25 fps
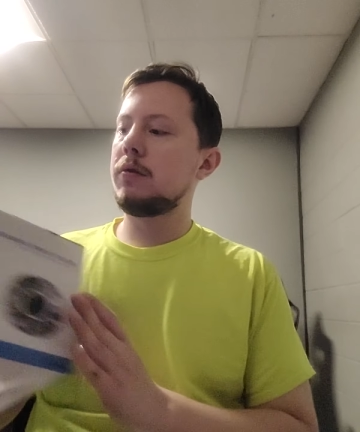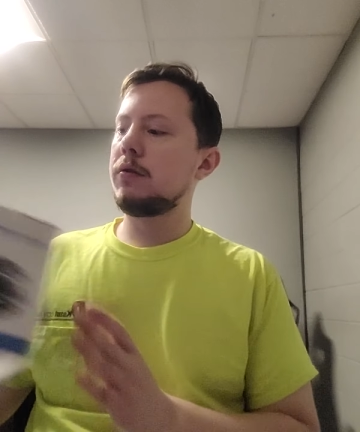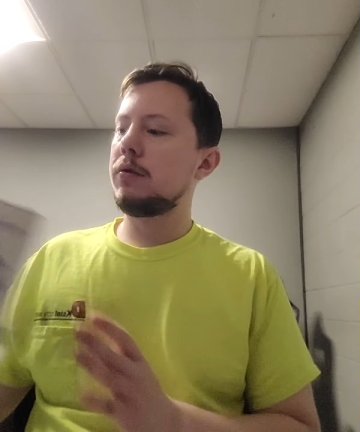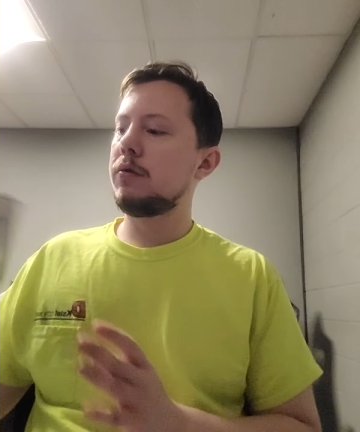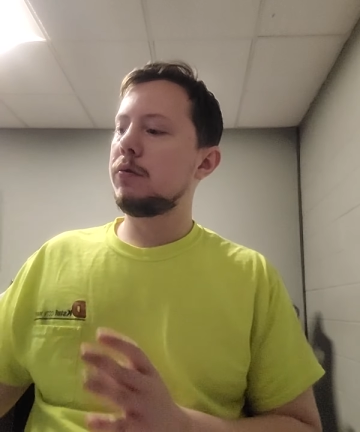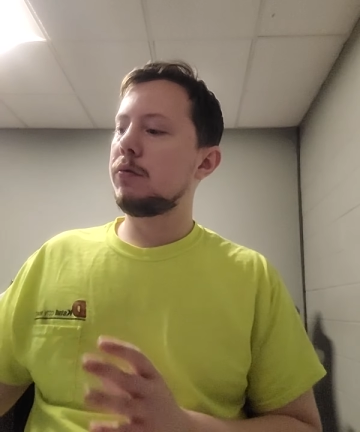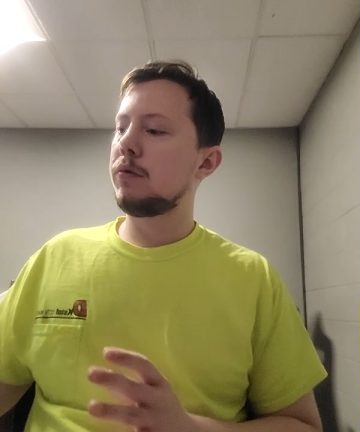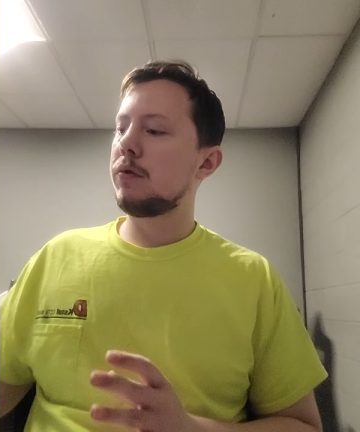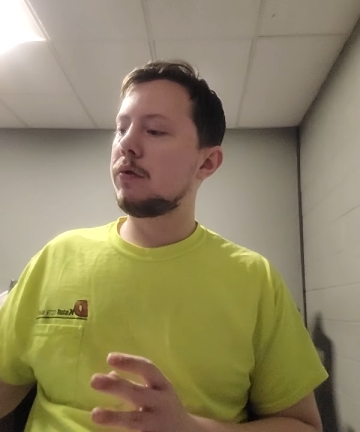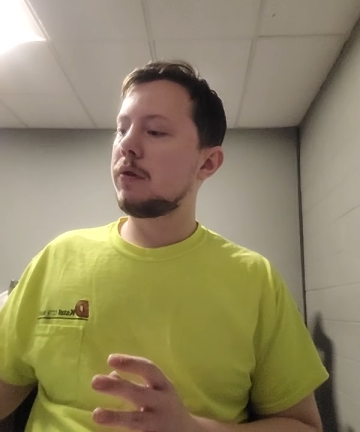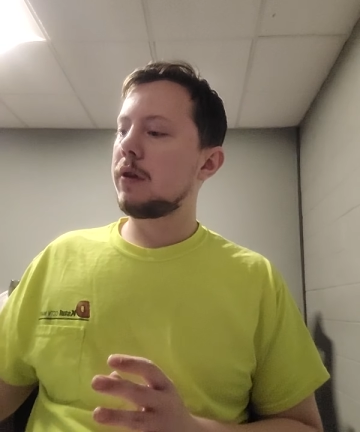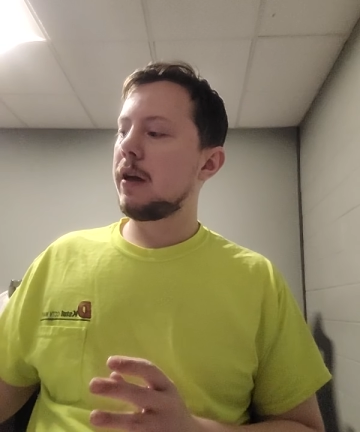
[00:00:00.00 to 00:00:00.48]

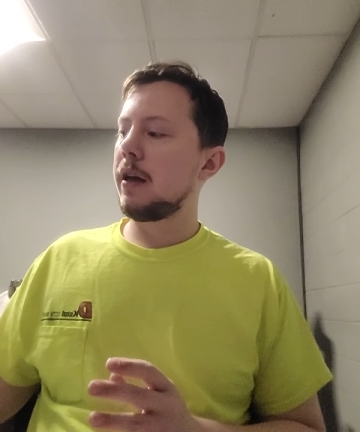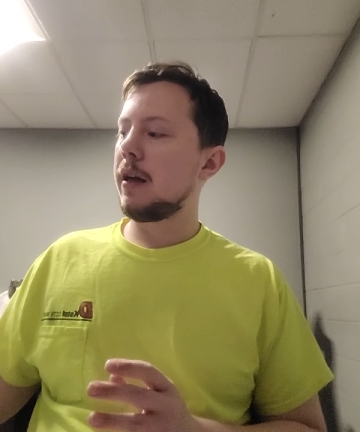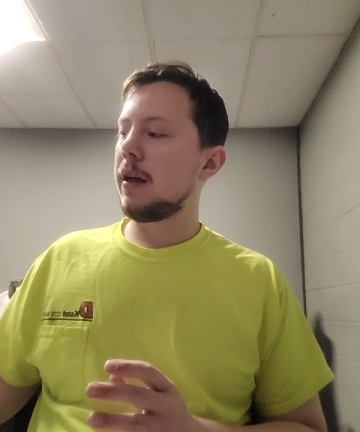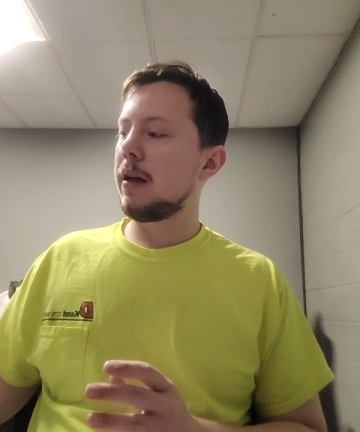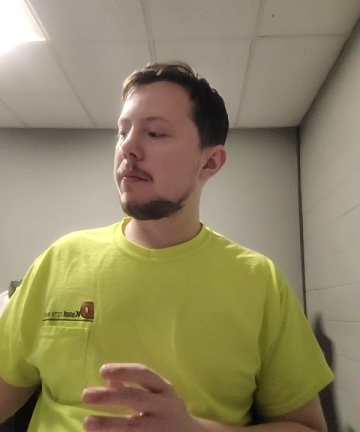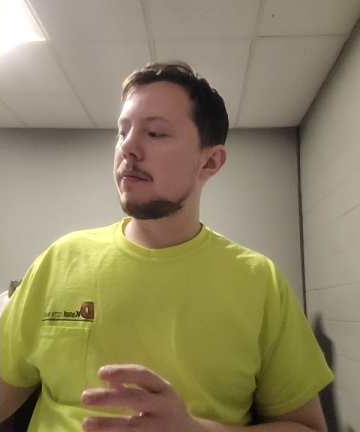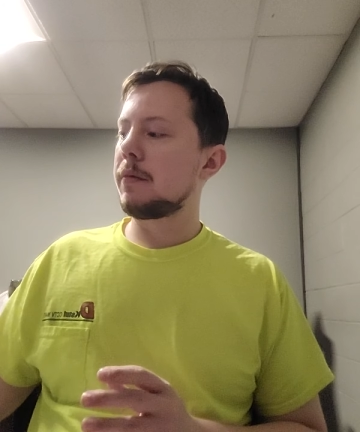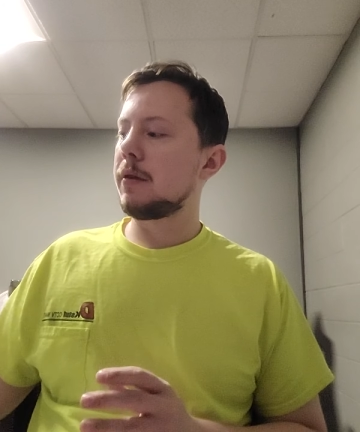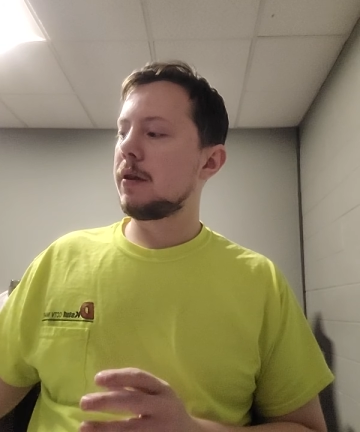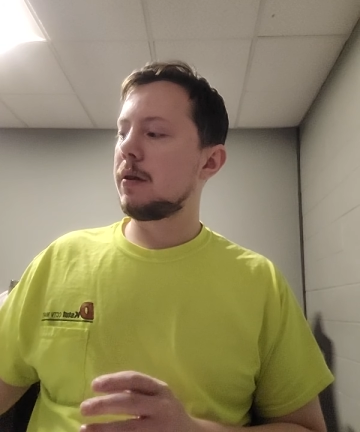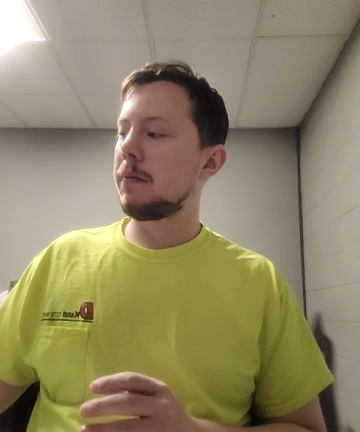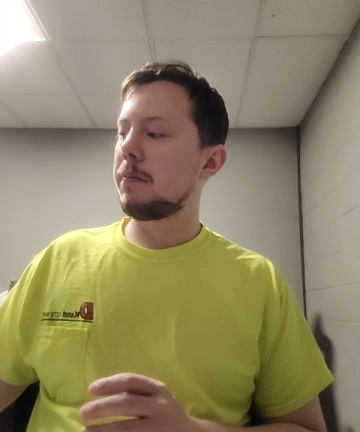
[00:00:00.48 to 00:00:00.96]
dual
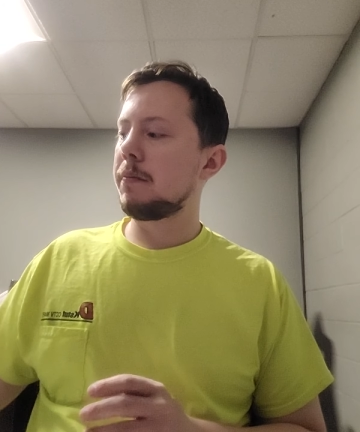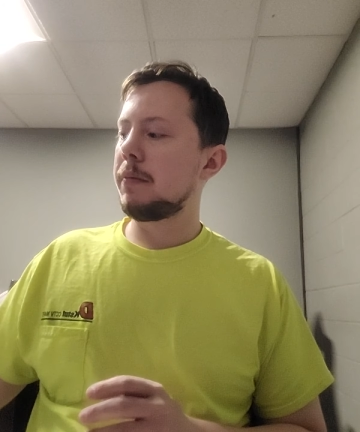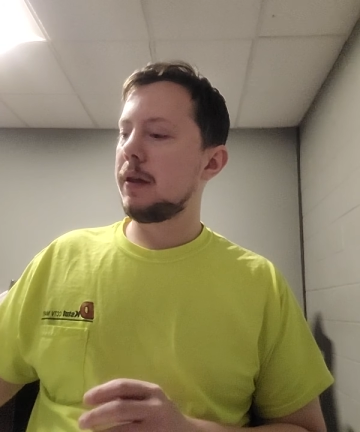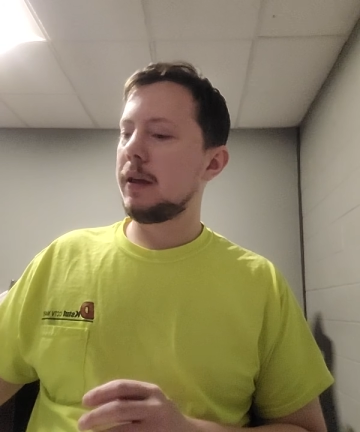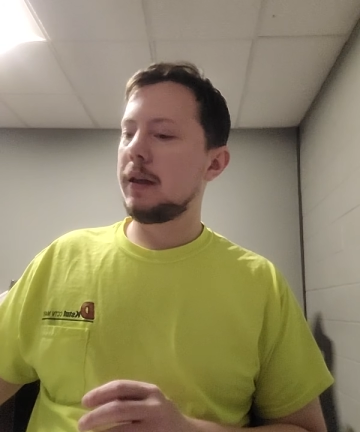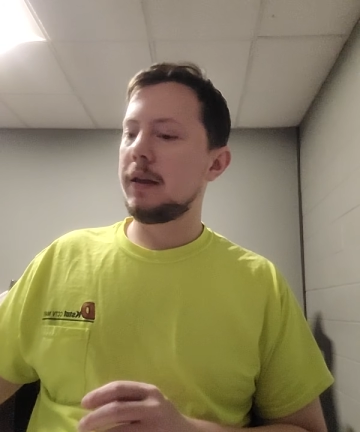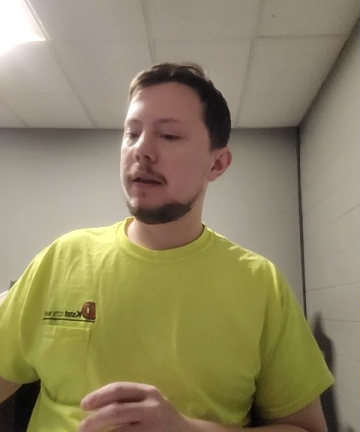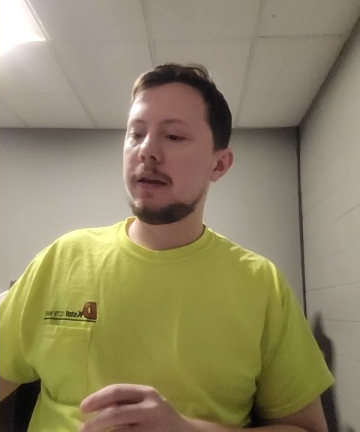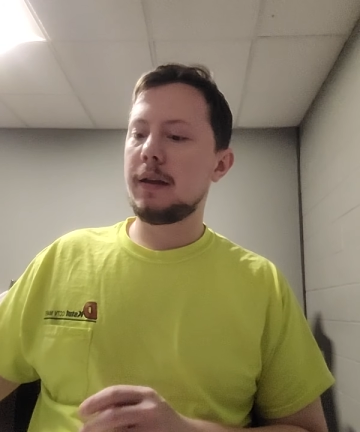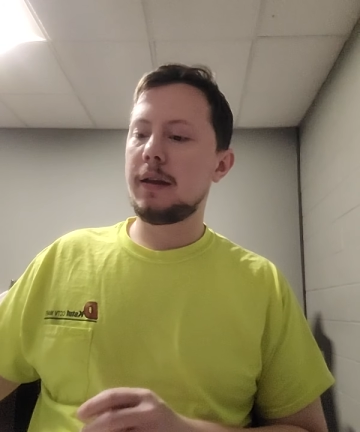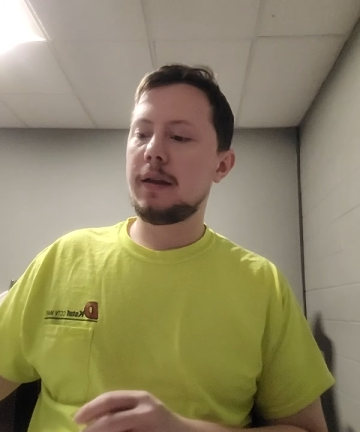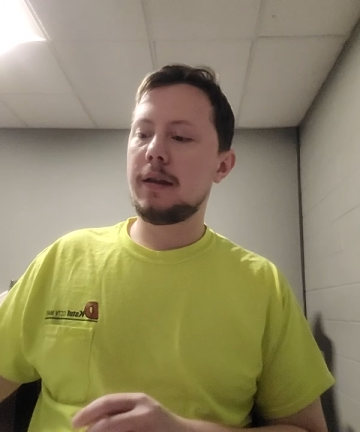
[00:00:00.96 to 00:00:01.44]
camera
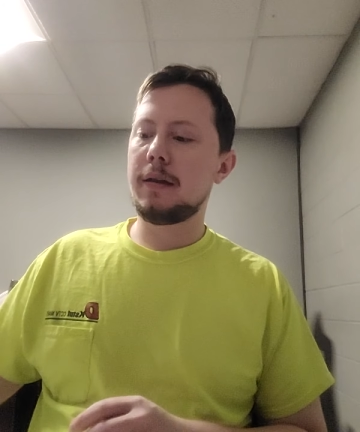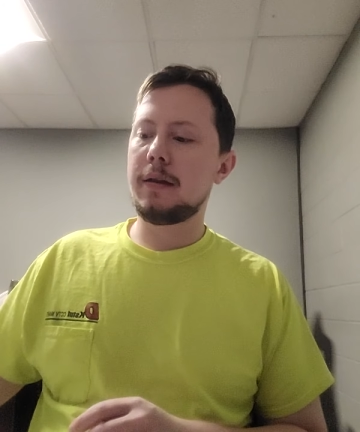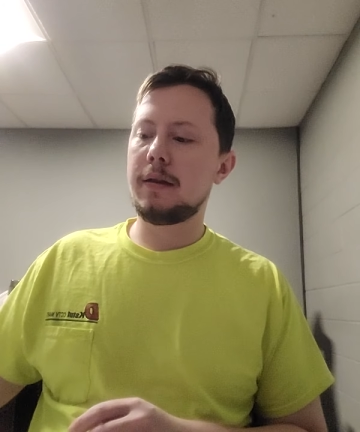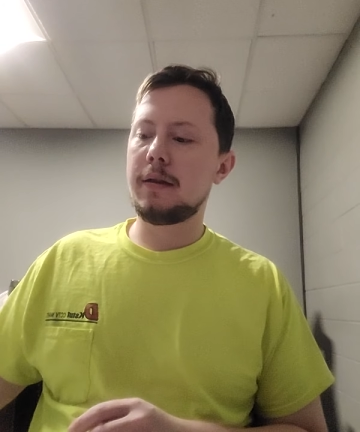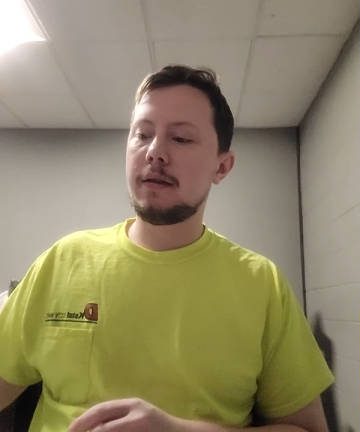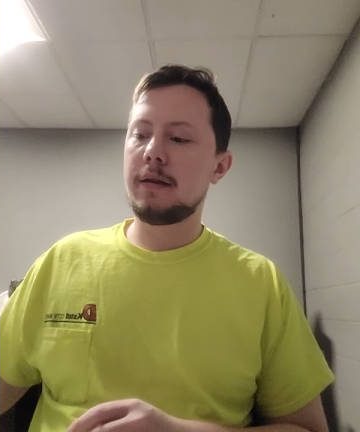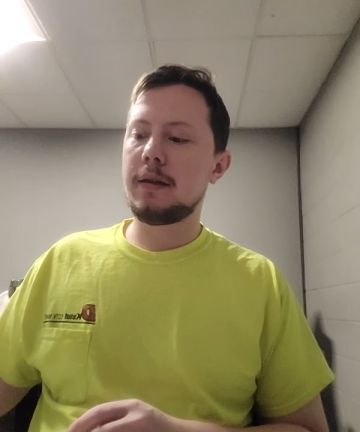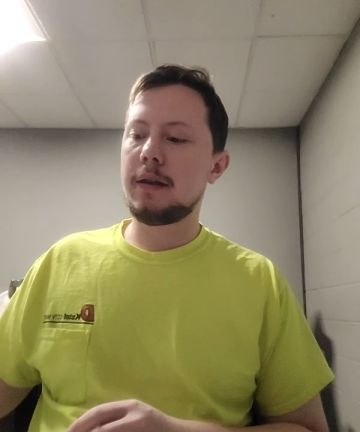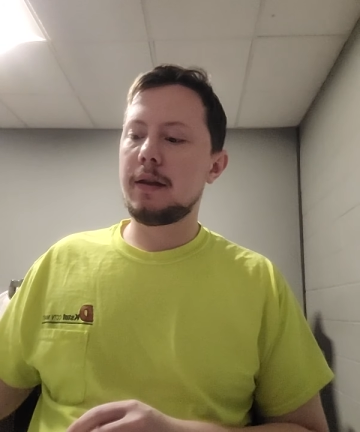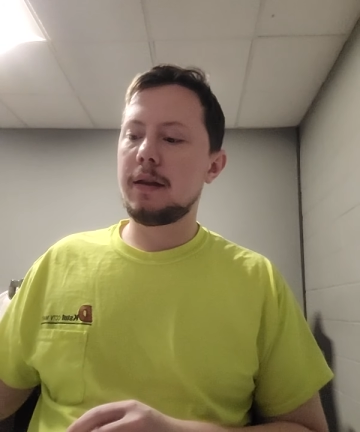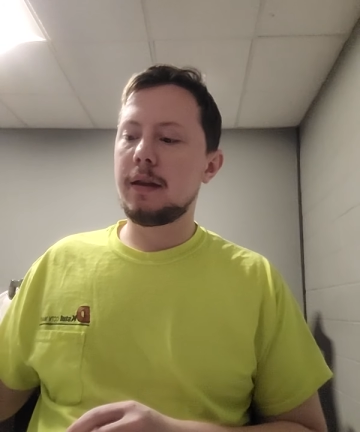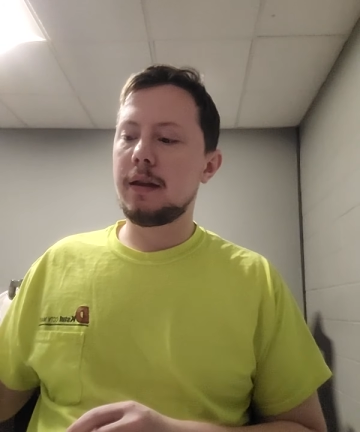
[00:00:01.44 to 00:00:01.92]

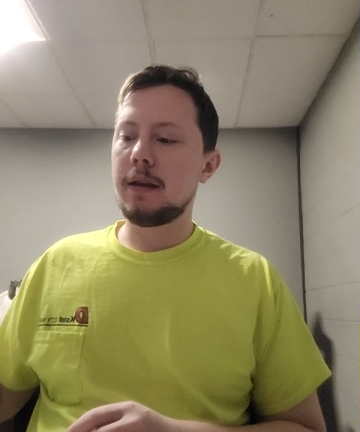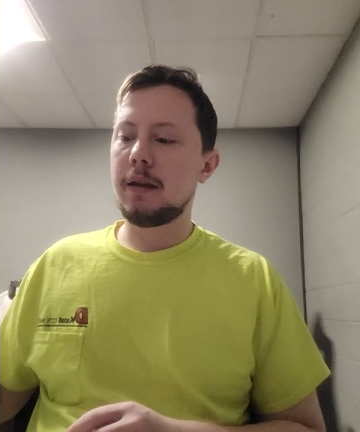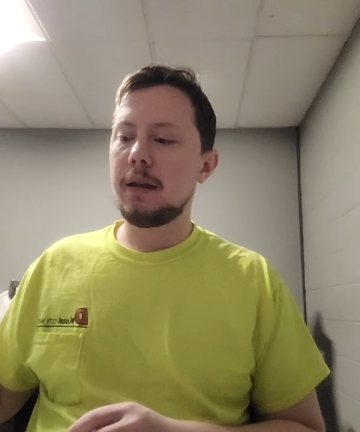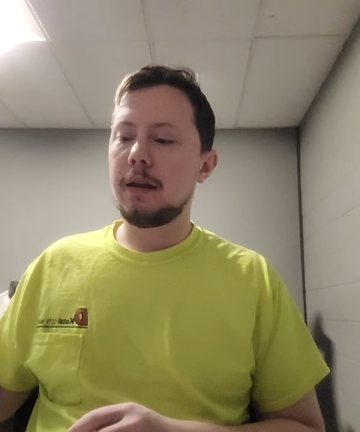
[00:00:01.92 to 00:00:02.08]
PTZ.